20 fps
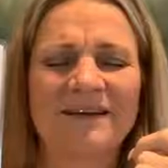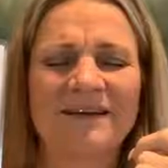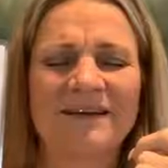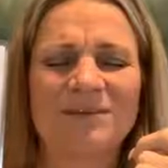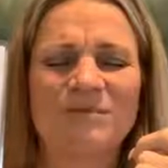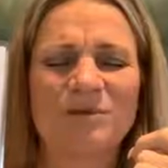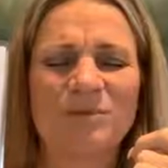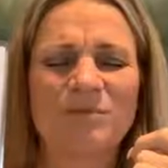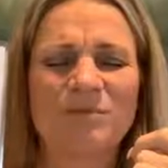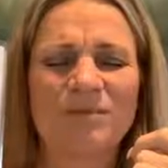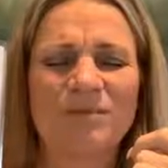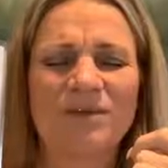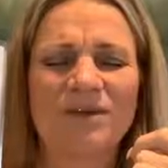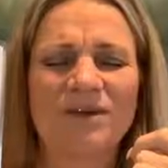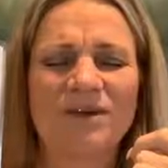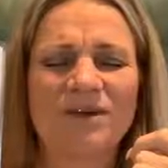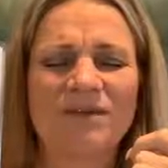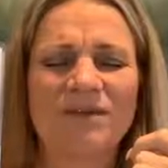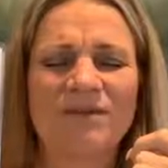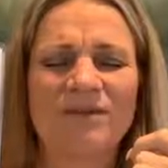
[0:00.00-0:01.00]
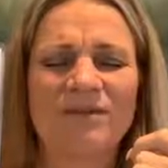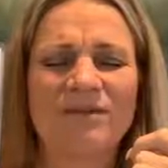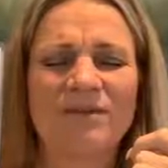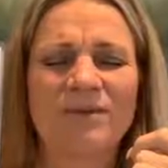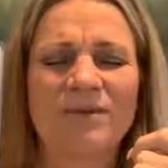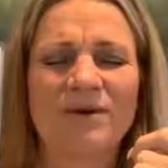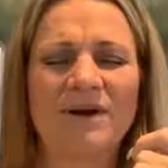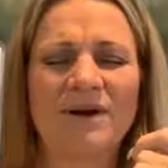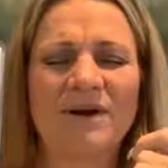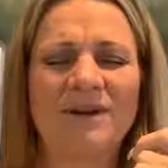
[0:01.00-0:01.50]
as we breathe
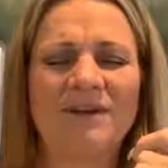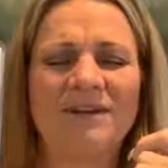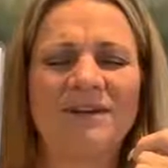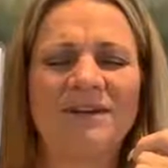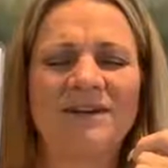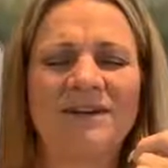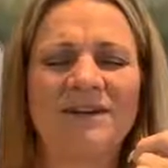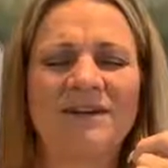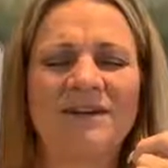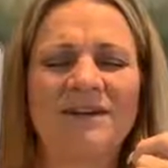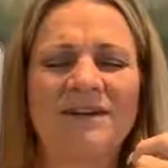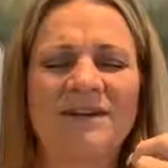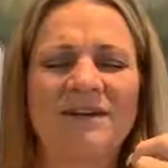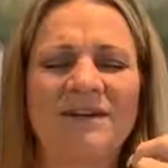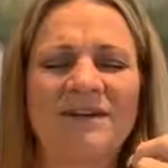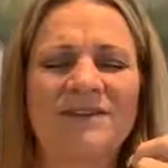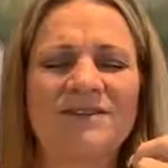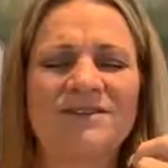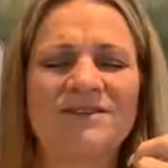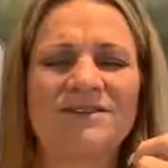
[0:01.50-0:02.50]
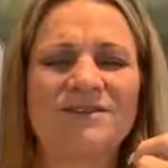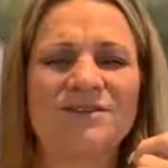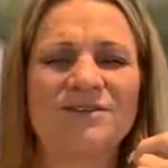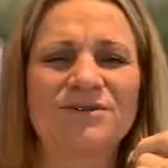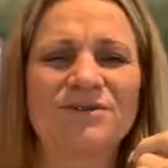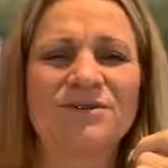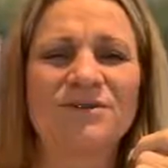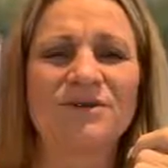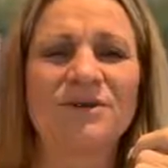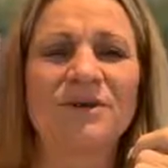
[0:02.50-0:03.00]
1,
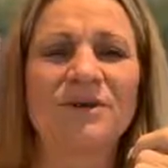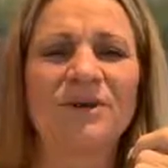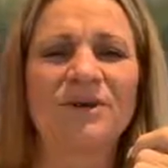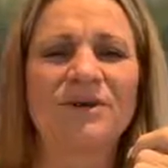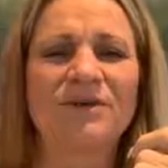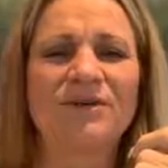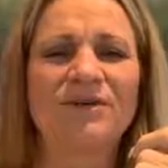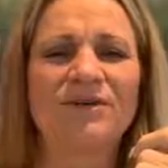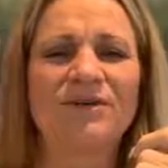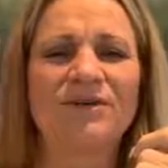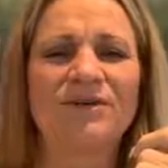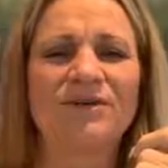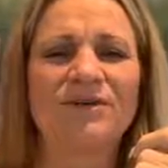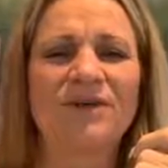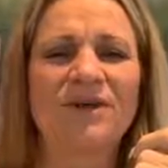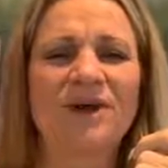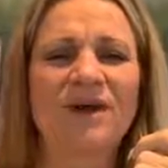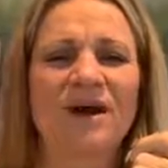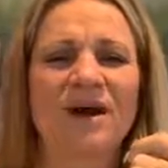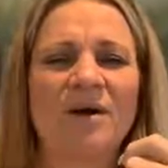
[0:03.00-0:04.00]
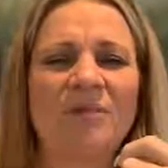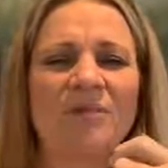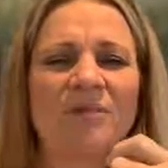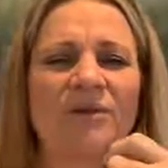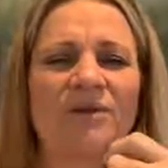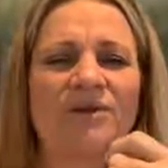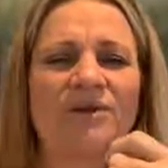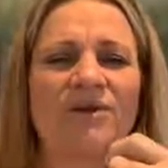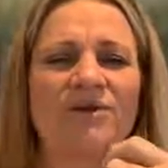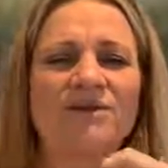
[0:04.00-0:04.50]
2, 3
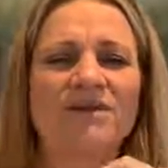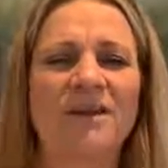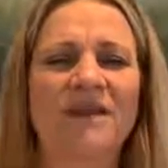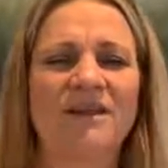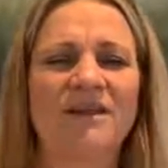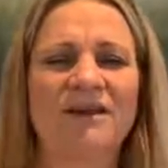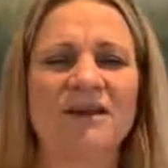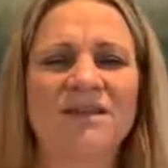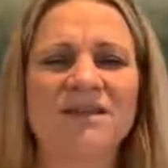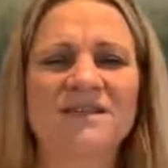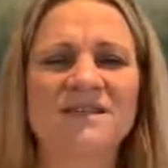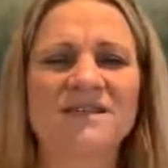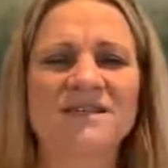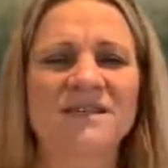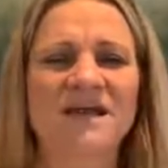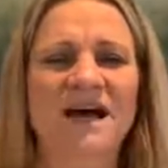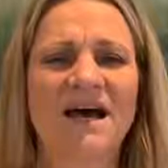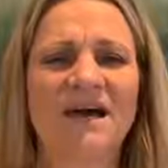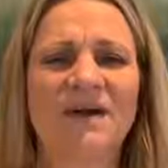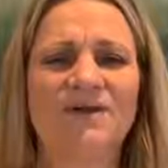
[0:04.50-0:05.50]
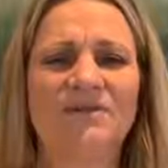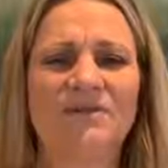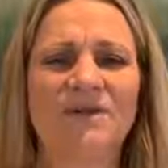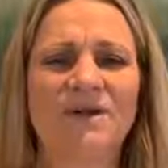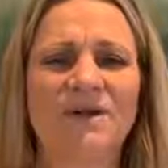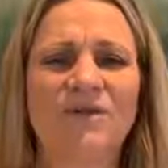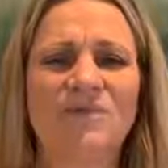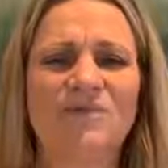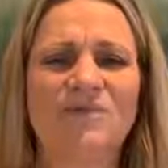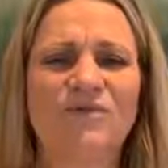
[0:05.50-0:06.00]
upwards, and on the side
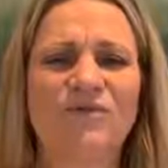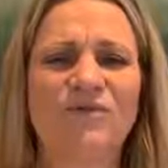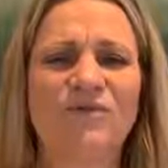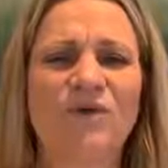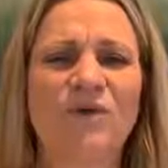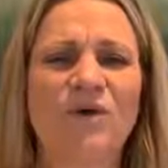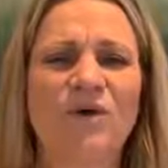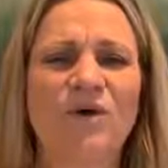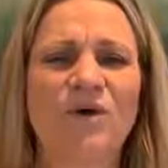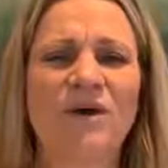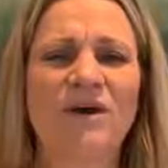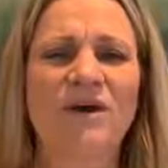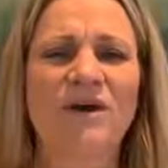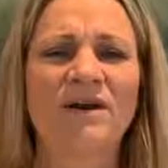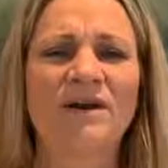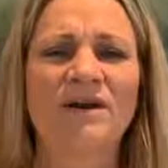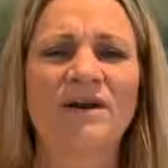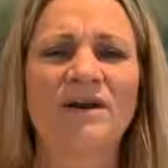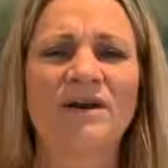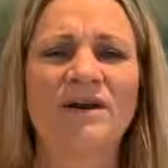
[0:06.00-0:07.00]
ribs 4,